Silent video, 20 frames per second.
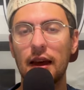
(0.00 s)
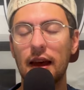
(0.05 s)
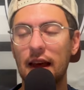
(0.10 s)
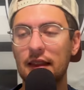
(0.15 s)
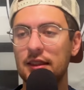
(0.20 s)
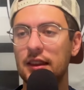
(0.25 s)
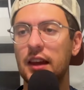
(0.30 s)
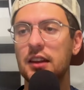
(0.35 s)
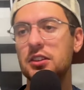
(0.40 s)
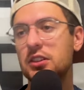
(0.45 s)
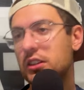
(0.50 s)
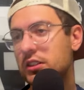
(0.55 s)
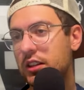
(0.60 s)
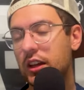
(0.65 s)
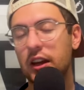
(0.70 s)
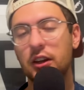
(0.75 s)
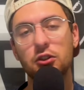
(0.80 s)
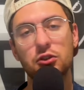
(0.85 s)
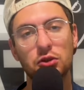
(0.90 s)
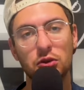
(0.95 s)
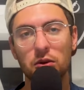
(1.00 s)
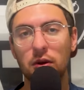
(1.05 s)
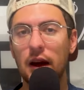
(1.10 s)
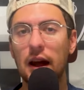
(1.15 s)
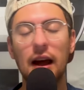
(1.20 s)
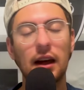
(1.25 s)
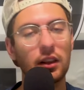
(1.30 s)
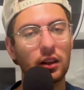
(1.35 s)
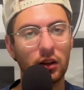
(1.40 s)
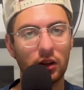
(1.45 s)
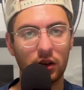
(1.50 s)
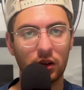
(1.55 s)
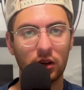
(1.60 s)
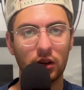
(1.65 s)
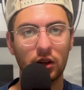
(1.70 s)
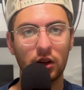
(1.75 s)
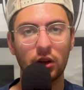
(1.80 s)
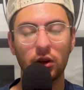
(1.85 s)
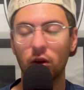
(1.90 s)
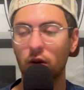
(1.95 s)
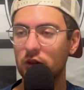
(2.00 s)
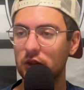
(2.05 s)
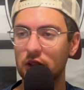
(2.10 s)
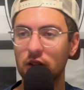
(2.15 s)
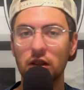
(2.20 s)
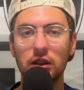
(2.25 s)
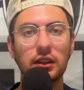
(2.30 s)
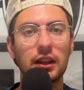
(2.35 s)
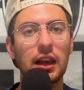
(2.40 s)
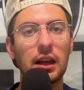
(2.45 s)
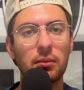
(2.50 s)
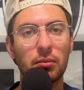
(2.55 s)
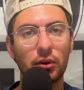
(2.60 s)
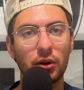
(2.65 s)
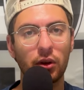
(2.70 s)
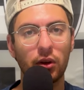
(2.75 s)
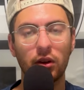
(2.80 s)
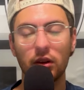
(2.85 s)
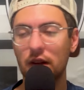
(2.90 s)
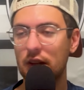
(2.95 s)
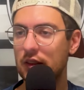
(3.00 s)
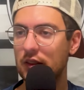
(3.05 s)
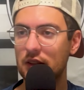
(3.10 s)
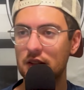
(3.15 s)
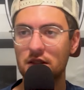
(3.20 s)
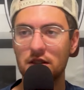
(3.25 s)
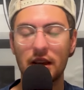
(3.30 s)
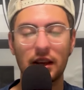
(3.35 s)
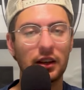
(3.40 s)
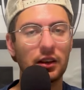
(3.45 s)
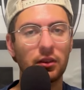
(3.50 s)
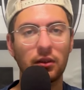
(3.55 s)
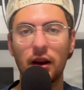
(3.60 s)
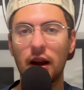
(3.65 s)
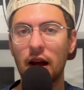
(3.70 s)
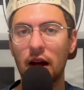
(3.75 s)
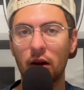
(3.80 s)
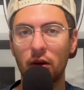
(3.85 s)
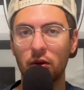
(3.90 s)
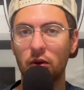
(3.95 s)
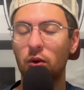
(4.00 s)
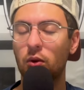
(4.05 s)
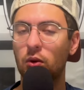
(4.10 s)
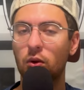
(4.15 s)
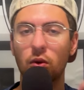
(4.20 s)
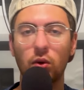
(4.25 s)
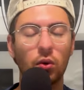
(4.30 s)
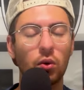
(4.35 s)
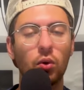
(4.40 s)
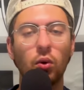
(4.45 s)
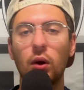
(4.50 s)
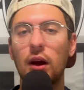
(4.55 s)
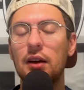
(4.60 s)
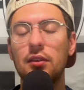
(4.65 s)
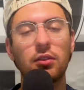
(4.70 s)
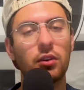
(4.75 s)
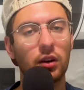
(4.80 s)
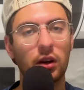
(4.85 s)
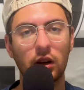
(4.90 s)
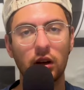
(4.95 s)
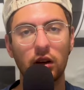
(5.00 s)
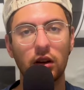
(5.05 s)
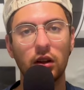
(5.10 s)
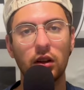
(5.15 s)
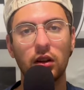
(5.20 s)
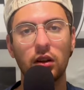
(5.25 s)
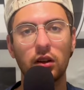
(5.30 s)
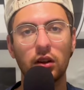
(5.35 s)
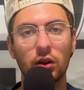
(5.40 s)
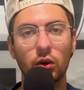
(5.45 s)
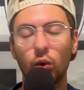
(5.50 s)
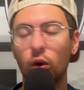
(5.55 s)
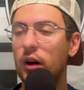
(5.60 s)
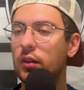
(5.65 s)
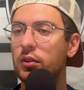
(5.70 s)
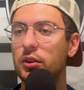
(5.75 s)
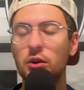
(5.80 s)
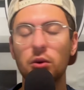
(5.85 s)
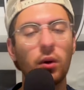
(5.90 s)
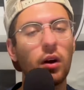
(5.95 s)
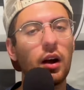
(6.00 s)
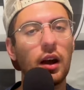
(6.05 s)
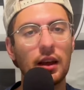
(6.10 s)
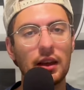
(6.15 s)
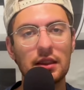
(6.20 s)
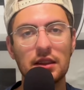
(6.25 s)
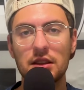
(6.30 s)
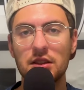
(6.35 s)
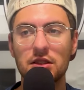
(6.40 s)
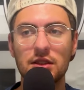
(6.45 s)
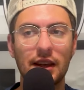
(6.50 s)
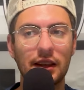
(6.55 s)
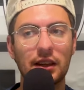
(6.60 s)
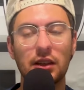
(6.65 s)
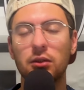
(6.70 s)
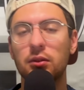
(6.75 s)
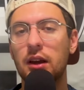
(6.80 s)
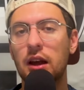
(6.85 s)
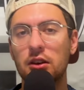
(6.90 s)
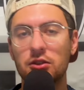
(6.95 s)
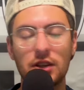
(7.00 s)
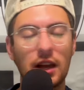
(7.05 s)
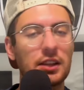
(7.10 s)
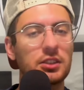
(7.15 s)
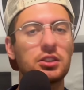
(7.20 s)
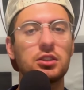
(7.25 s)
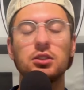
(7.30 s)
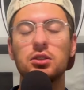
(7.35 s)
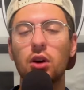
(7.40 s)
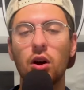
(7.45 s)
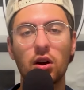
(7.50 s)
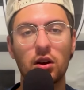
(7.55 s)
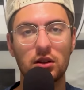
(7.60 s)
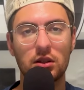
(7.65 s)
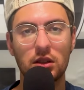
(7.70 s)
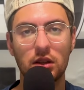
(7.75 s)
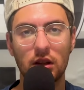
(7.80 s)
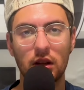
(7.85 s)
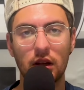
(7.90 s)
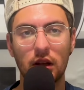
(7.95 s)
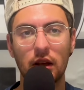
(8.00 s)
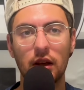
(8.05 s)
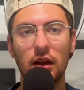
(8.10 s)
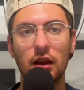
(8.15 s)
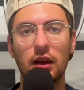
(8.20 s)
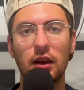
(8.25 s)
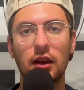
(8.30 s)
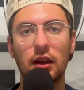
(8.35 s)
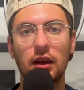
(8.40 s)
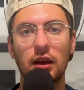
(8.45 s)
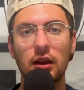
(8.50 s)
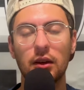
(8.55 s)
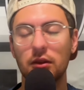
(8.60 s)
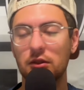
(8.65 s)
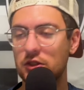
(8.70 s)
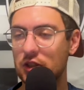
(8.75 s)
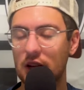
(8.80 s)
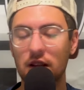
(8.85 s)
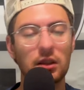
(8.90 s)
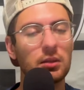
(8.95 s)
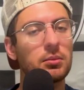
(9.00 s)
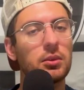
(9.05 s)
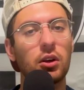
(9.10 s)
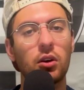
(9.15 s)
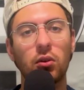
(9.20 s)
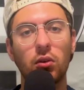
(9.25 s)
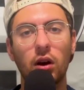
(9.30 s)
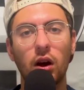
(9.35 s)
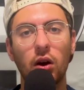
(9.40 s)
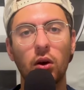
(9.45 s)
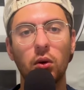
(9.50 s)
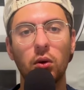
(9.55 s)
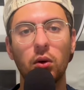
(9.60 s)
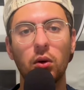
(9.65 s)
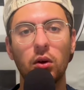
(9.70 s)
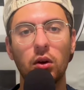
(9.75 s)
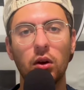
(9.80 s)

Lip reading: And then you take Drew Aller or Dylan Gabriel in the second round or whoever you want in the second round, Jackson Dart, Jalen Milroe,